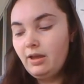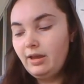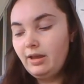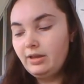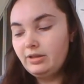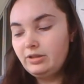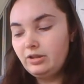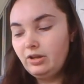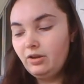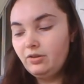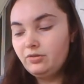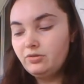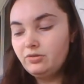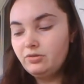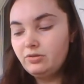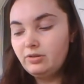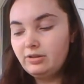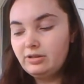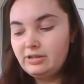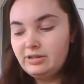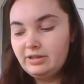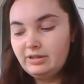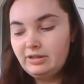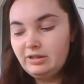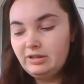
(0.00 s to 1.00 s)
it's
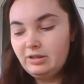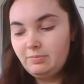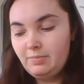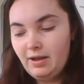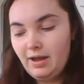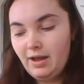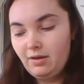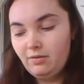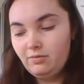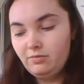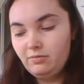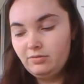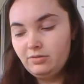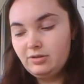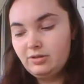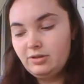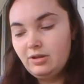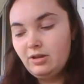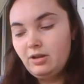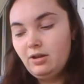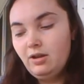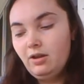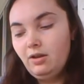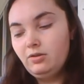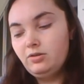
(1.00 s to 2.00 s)
160 pounds.
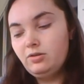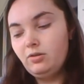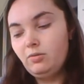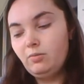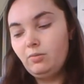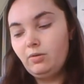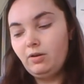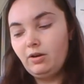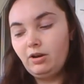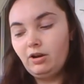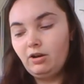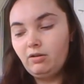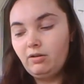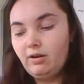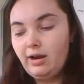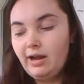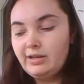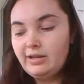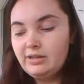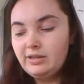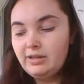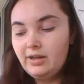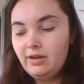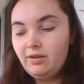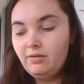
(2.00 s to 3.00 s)
So we're going to
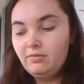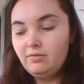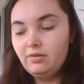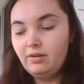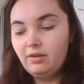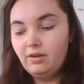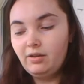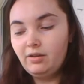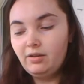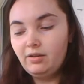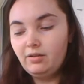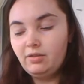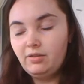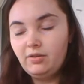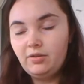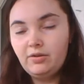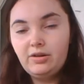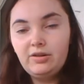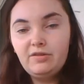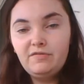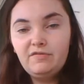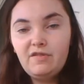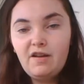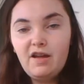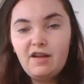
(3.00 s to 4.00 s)
cross out the
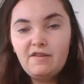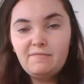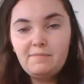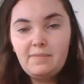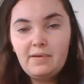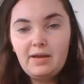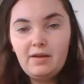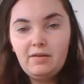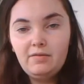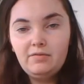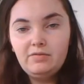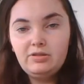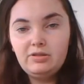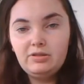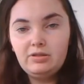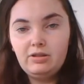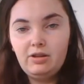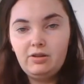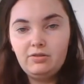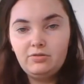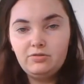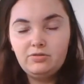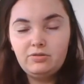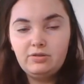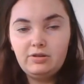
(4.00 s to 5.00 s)
35 pounds and the
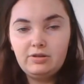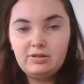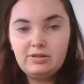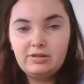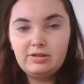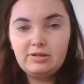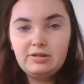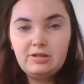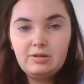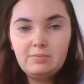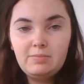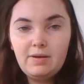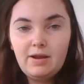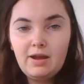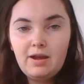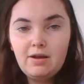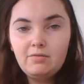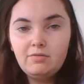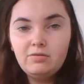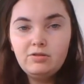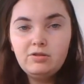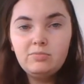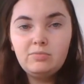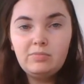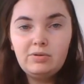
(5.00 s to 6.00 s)
160
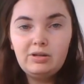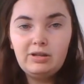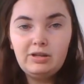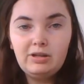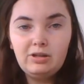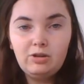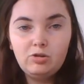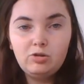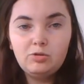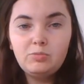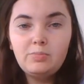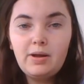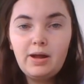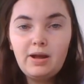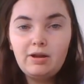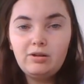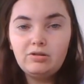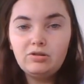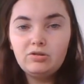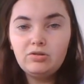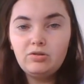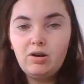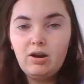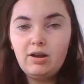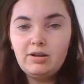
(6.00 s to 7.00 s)
pounds, meaning those
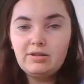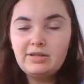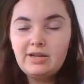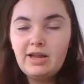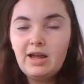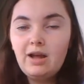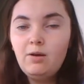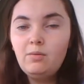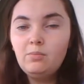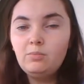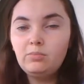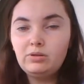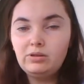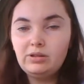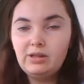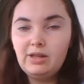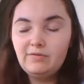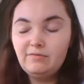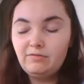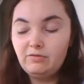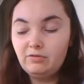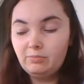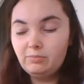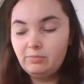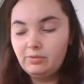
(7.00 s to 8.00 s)
pounds cross out. We're
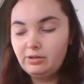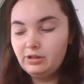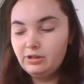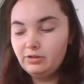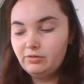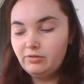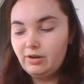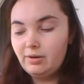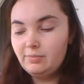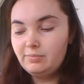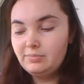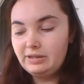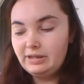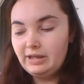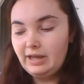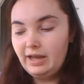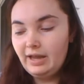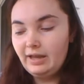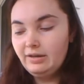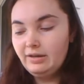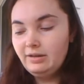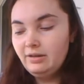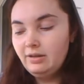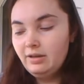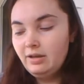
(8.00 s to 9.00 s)
left with milligrams
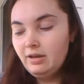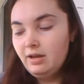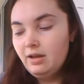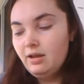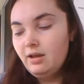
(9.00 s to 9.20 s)
again.